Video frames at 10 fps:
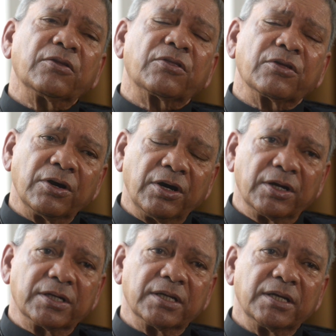
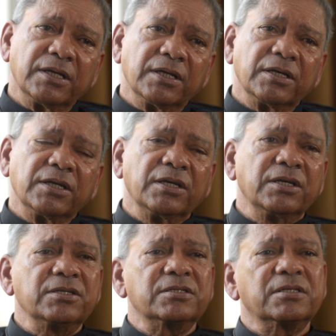third
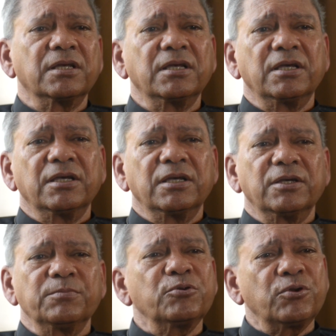is
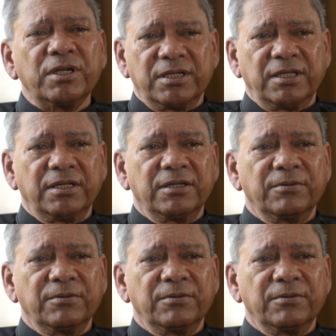purity.